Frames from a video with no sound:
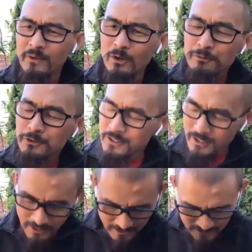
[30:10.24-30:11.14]

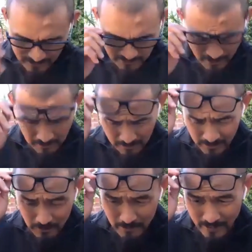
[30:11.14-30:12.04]
Often I
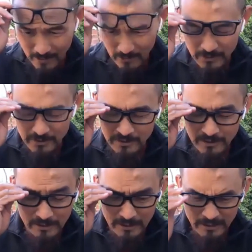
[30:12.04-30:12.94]
think about
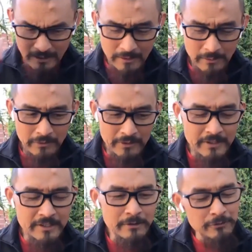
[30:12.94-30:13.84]

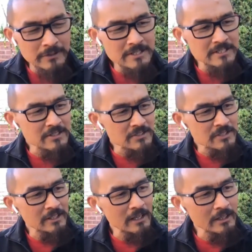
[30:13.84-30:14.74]
the
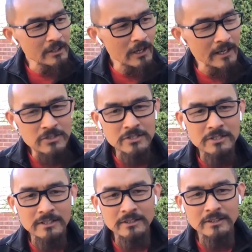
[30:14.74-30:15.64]
differences, and
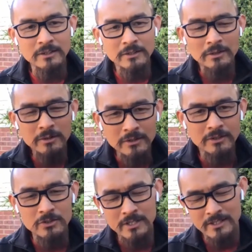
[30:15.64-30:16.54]
as
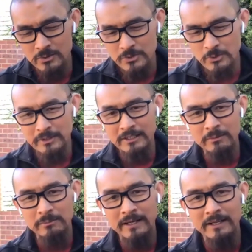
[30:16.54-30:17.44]
you gents are
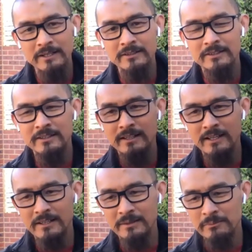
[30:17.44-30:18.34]
talking about
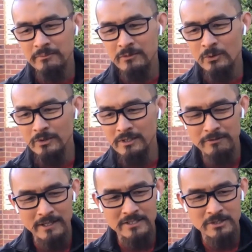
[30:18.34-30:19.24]
all the
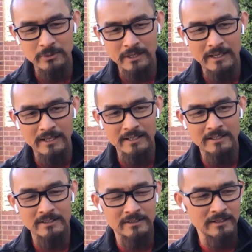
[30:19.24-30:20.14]
events that we
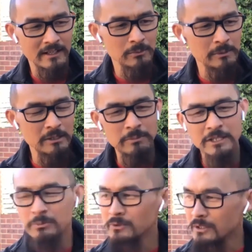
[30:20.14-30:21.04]
had and how many
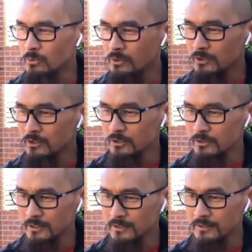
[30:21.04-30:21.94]
people there
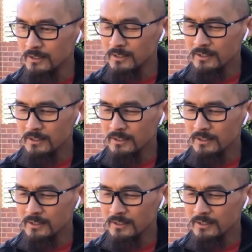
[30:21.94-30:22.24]
were, and